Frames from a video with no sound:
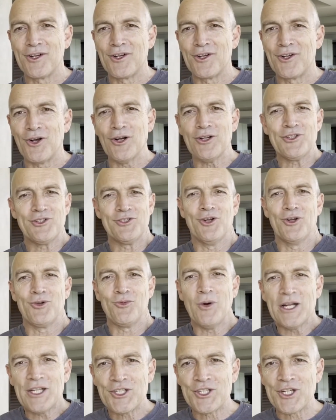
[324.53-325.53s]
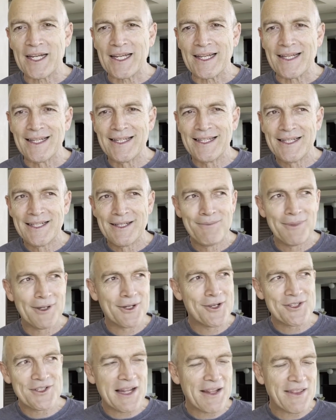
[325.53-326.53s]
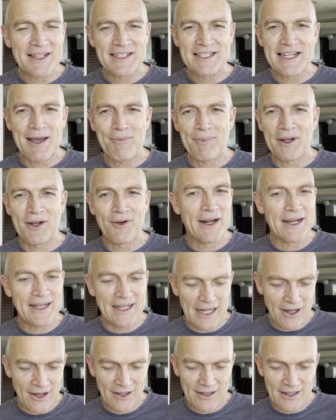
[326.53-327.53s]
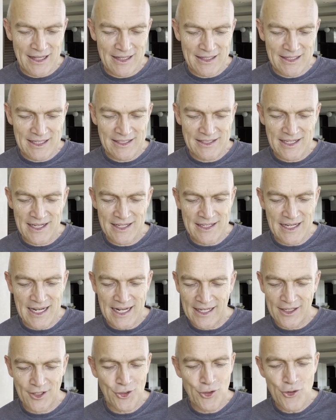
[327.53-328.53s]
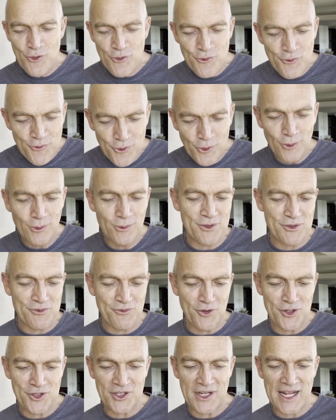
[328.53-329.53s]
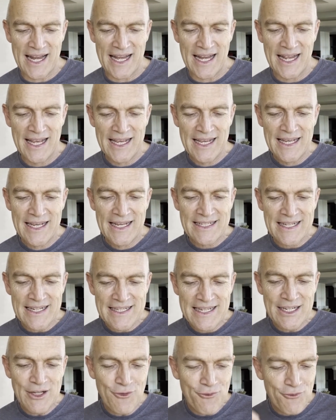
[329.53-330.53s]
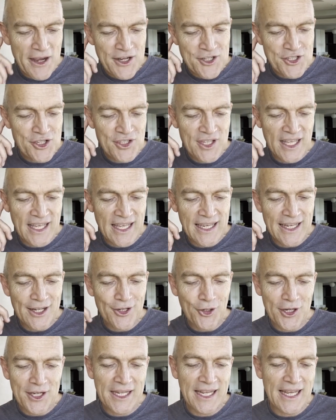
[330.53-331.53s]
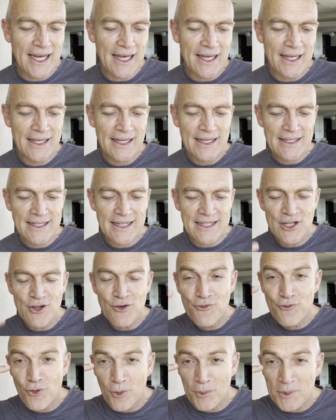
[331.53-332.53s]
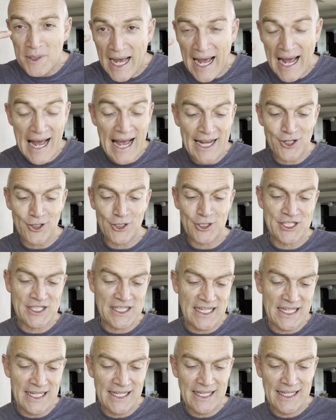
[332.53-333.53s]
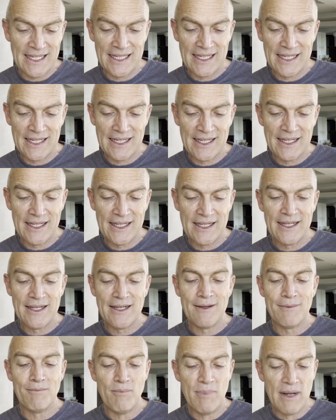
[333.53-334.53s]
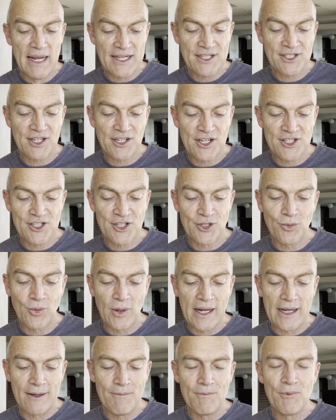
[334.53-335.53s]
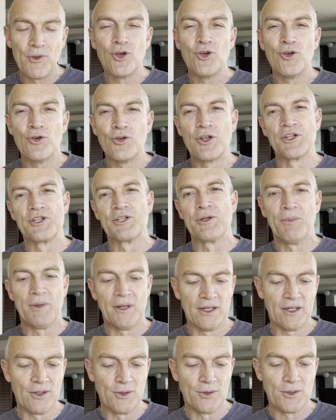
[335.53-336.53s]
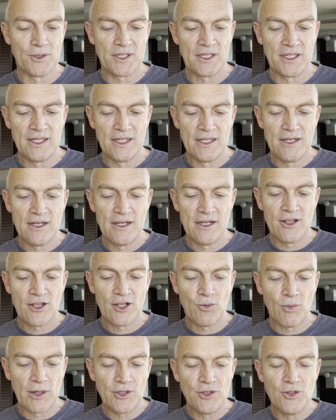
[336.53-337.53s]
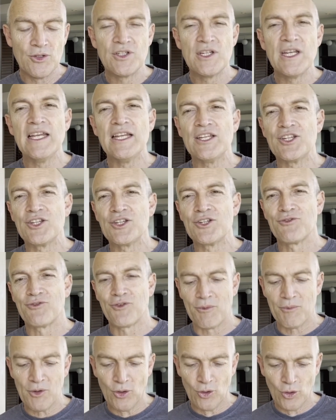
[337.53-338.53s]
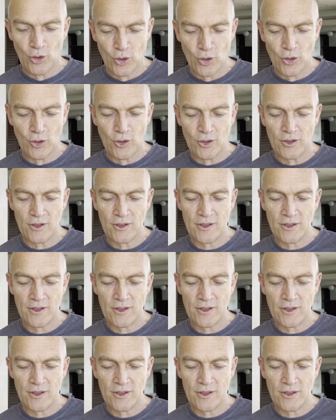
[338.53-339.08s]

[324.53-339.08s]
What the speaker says: God's not watching because nothing's happening right now. And he says, like, you fools, verse 9. Does he who fashioned the ear not hear? Does he who formed the eye not see? Blessed is the one who you discipline, Lord, the one you teach from your law.